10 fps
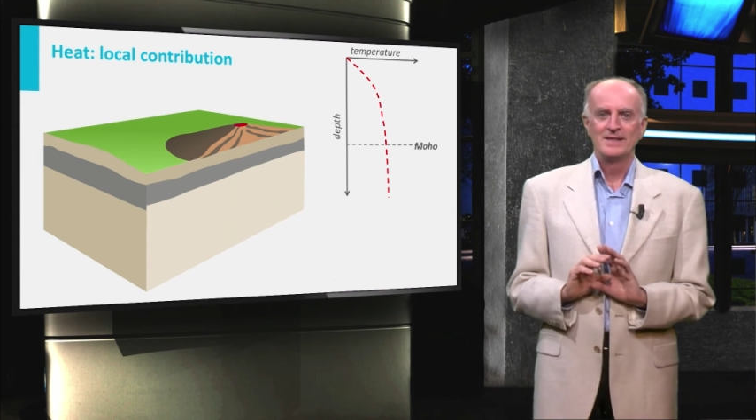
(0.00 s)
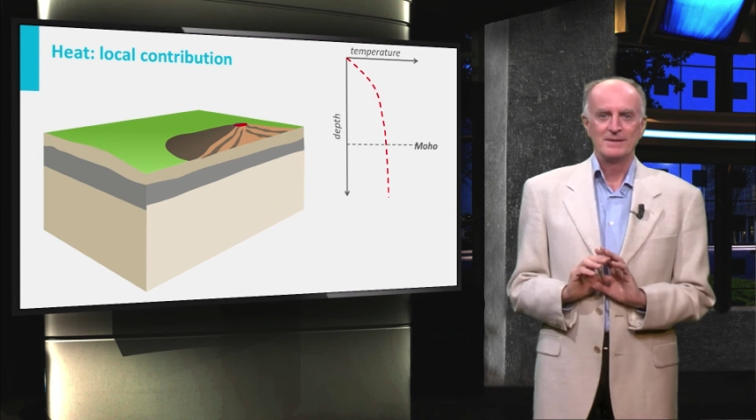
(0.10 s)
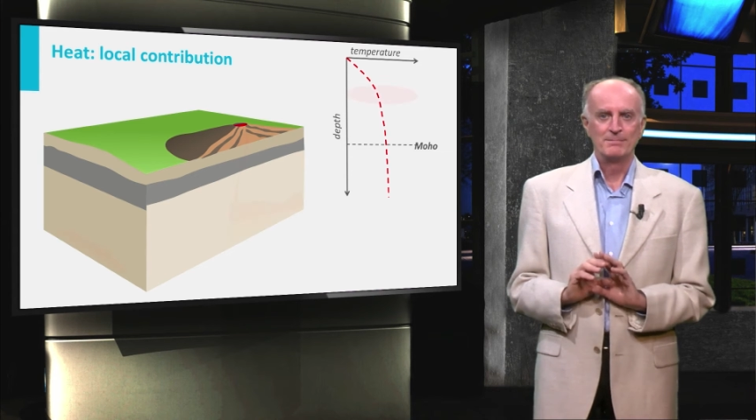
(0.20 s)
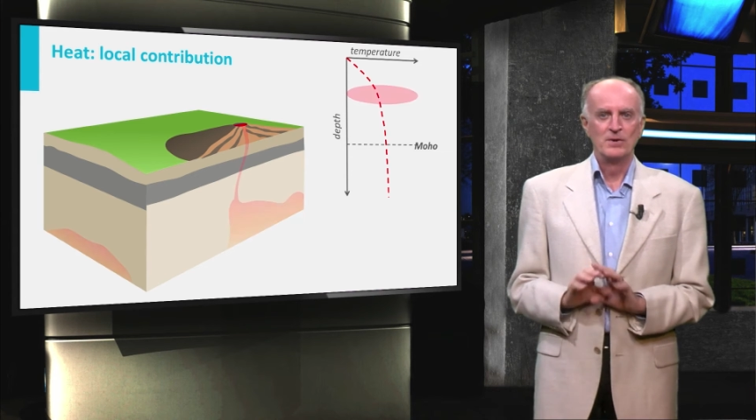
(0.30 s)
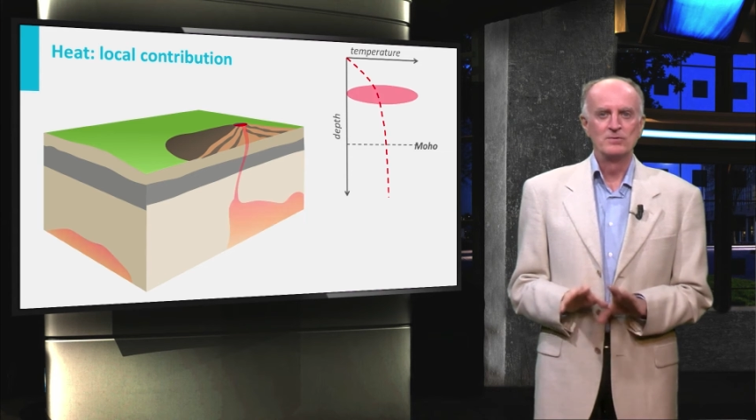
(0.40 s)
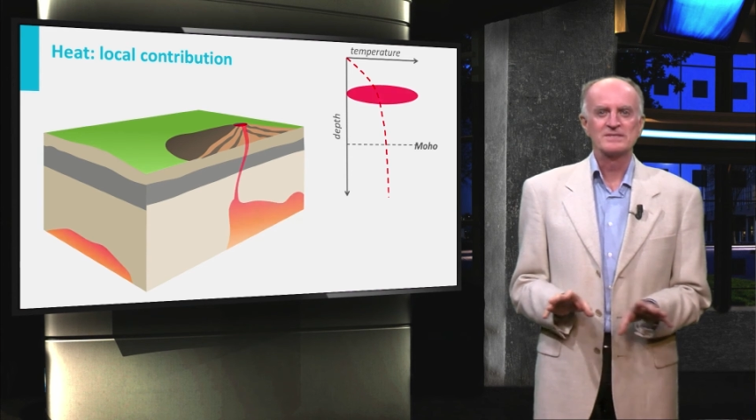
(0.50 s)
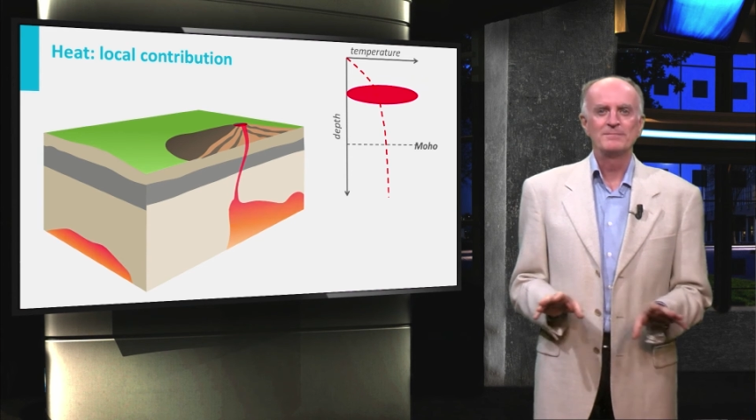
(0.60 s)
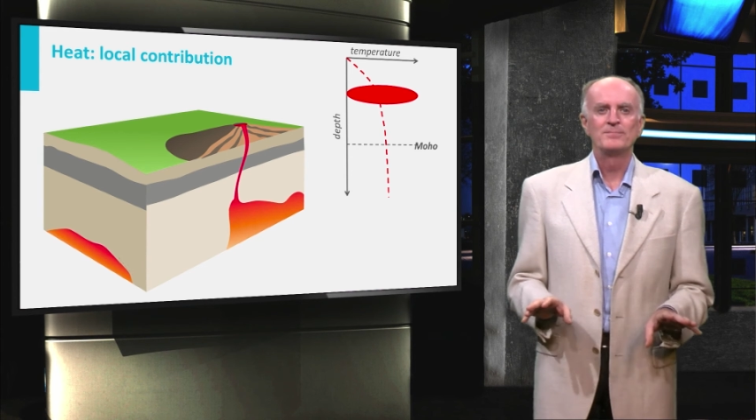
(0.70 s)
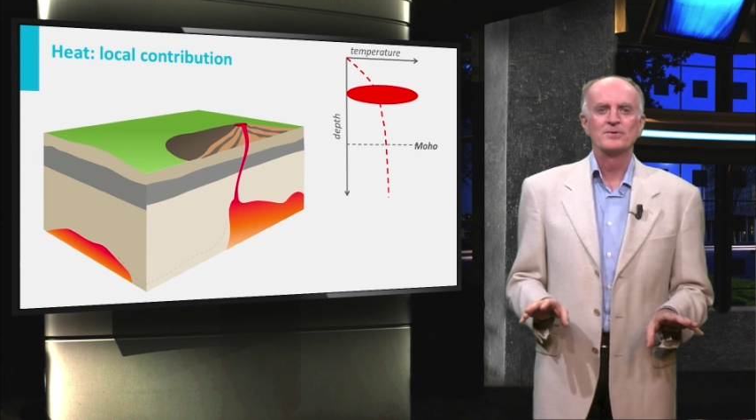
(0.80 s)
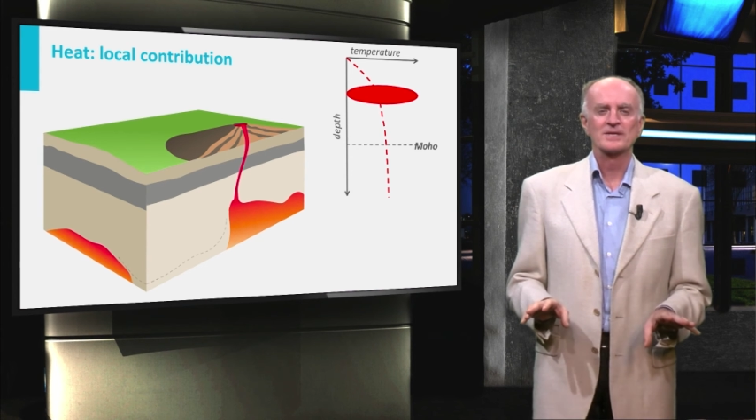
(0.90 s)
The most
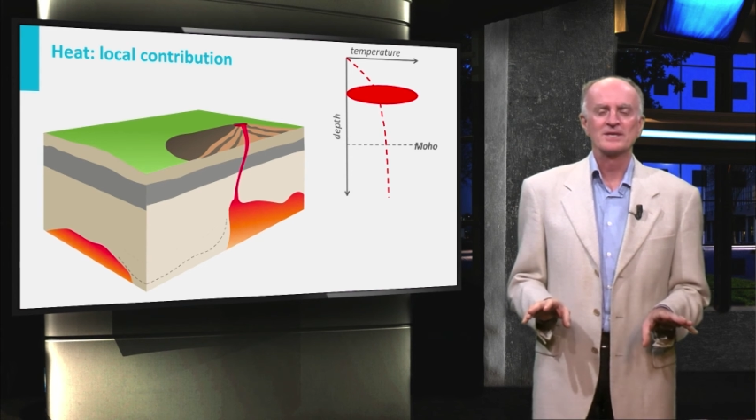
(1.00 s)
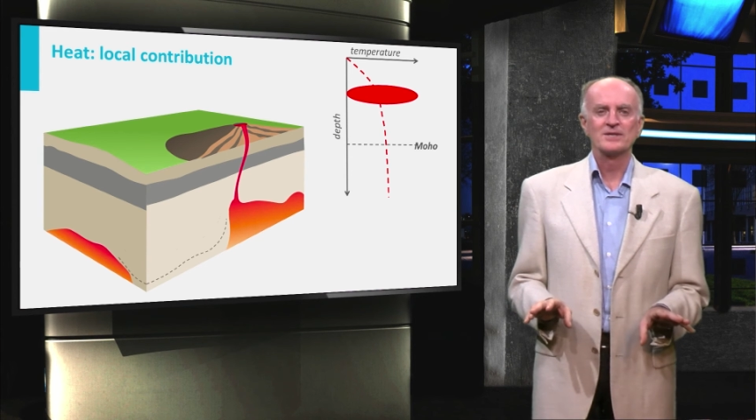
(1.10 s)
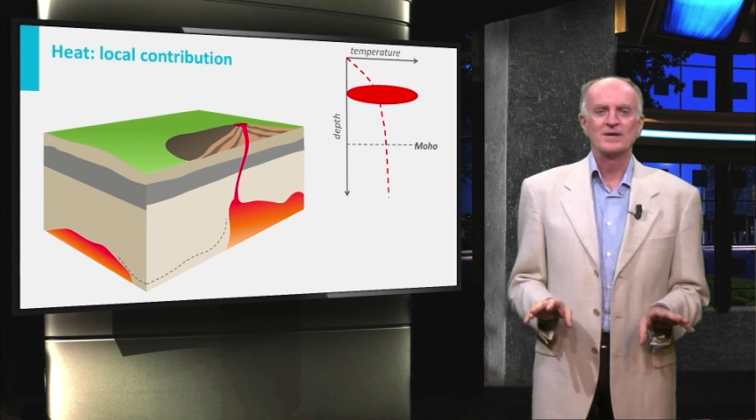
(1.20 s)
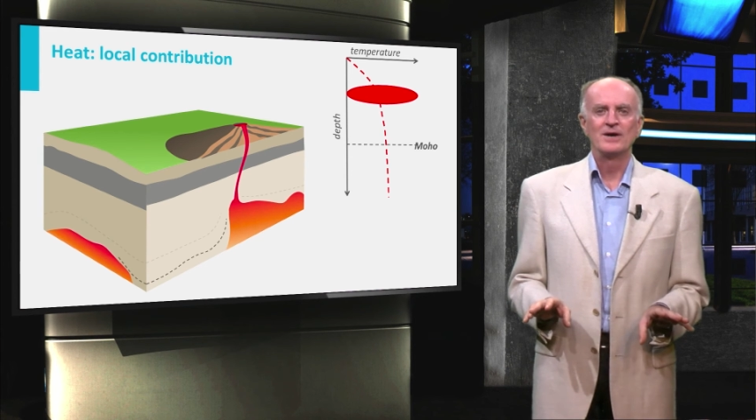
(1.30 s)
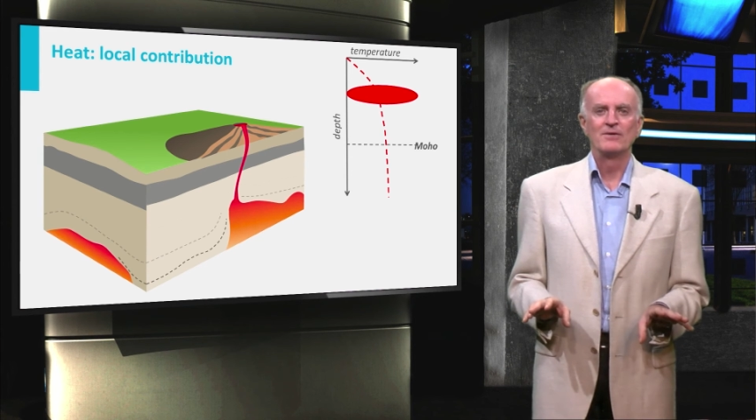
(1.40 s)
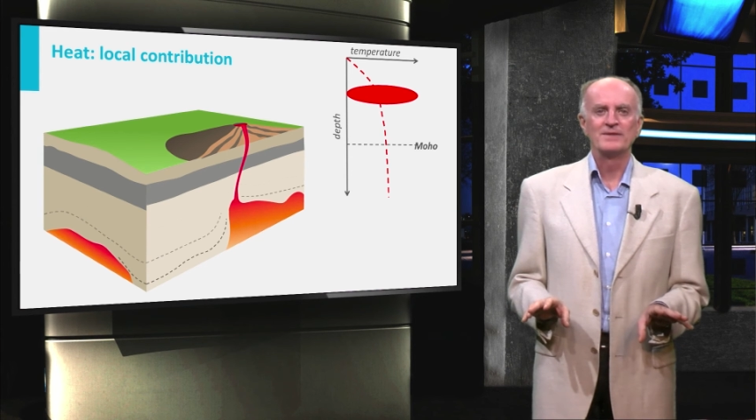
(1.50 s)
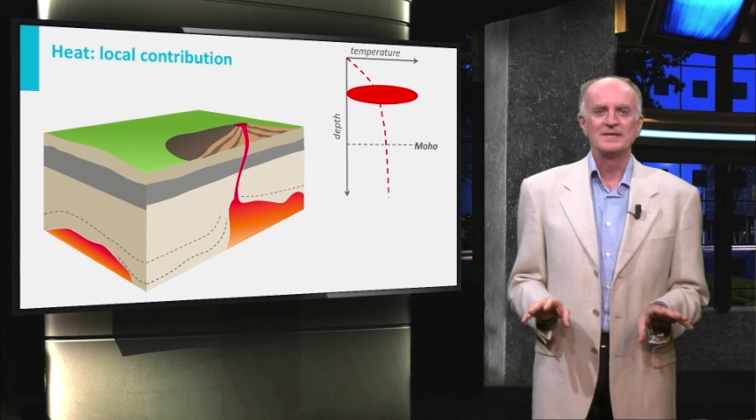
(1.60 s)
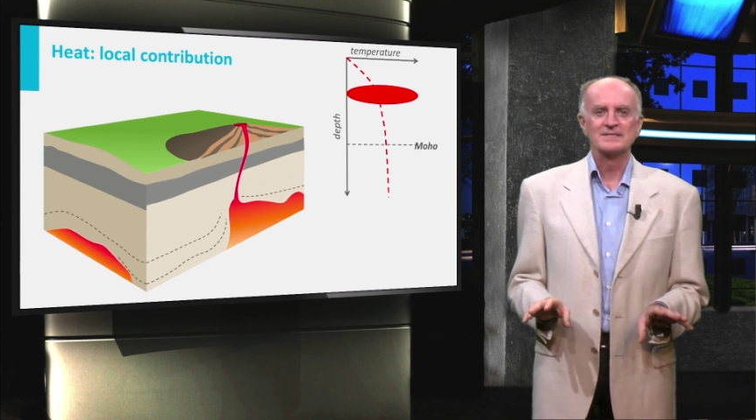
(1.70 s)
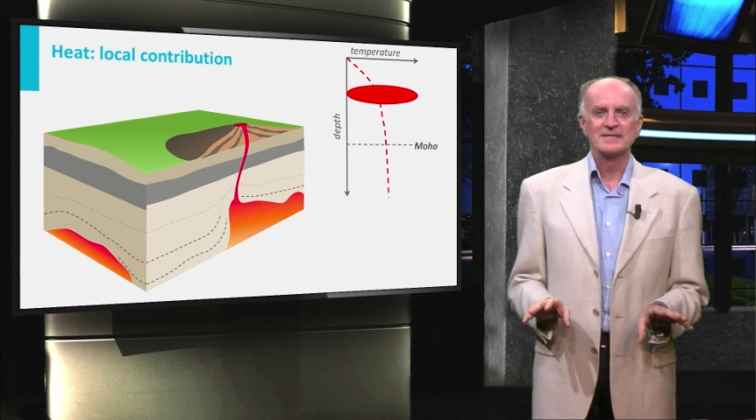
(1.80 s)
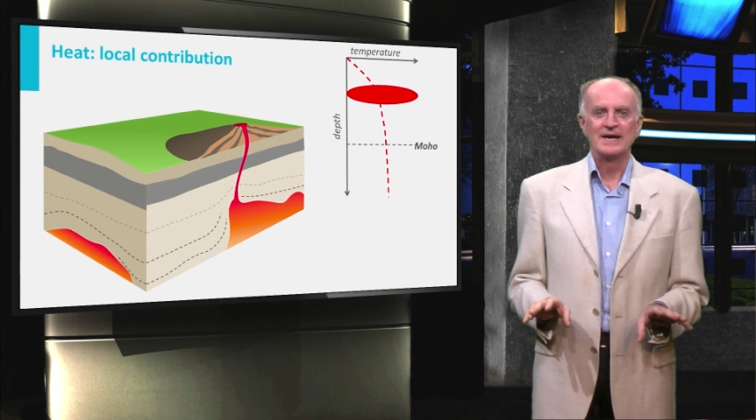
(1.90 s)
important of
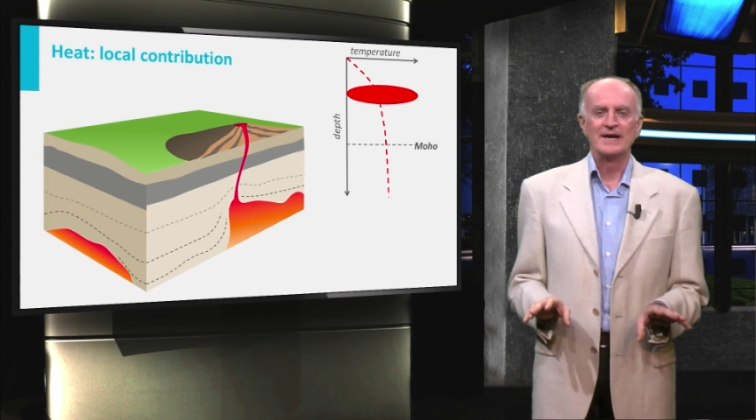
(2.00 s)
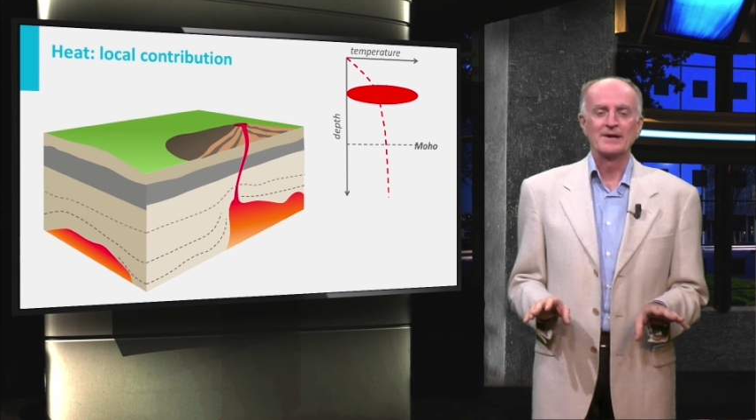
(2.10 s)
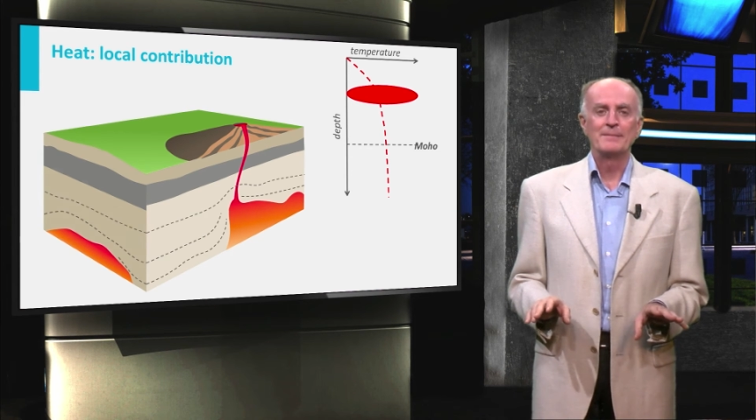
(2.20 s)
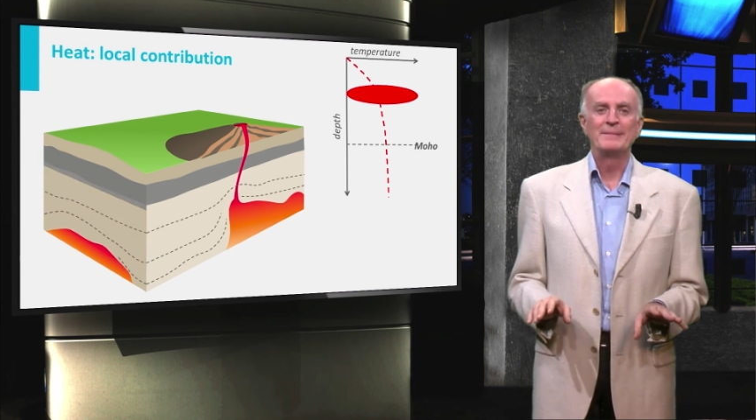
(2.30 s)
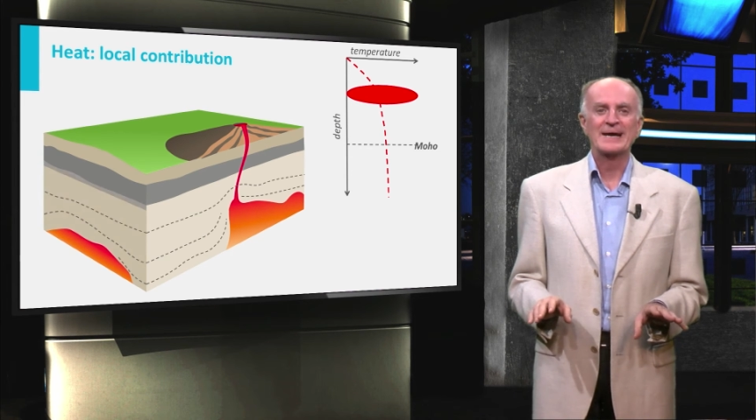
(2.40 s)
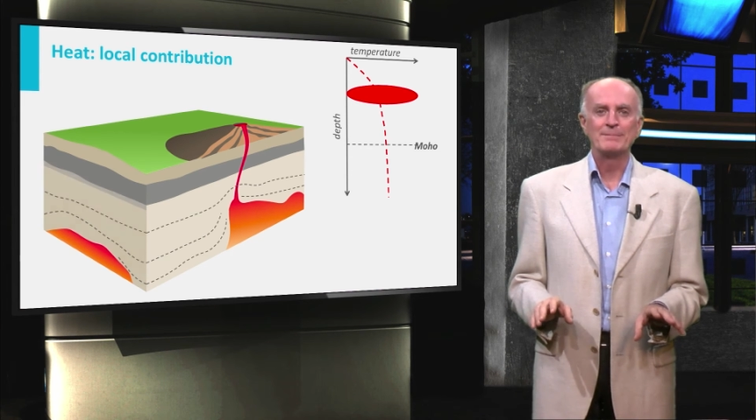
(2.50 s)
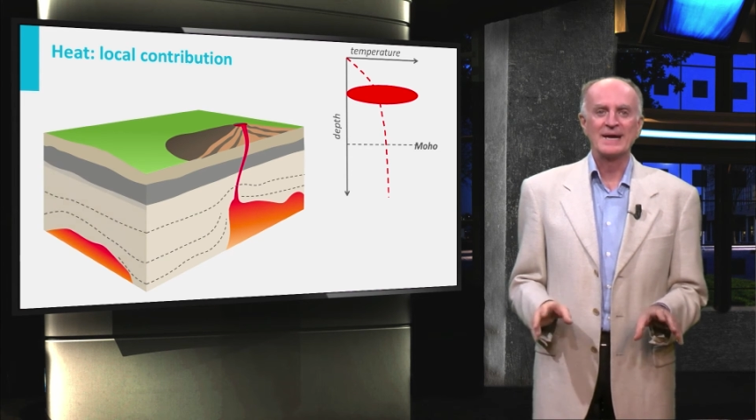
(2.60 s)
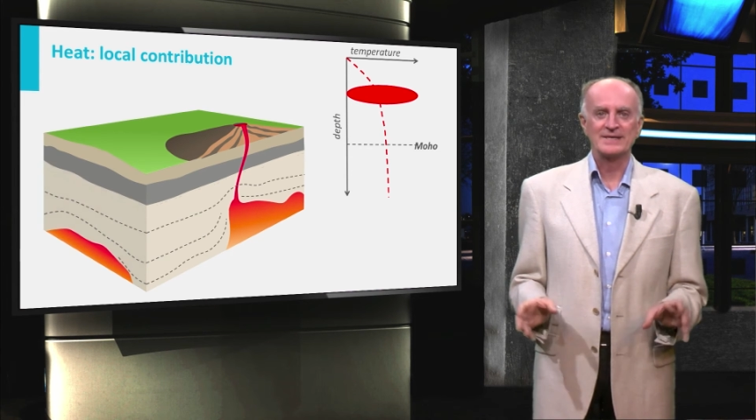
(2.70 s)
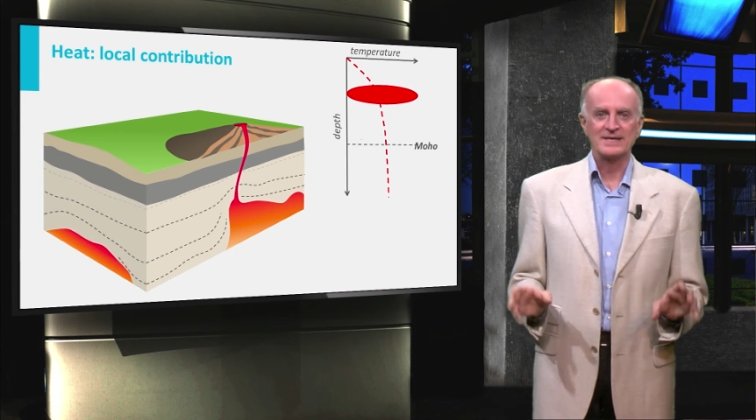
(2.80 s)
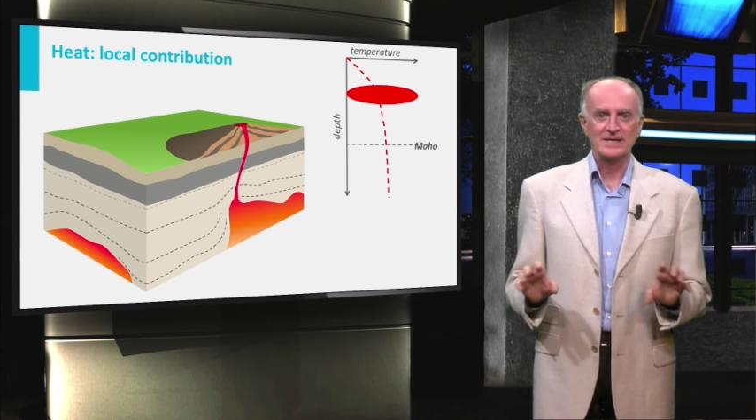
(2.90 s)
these are magmatic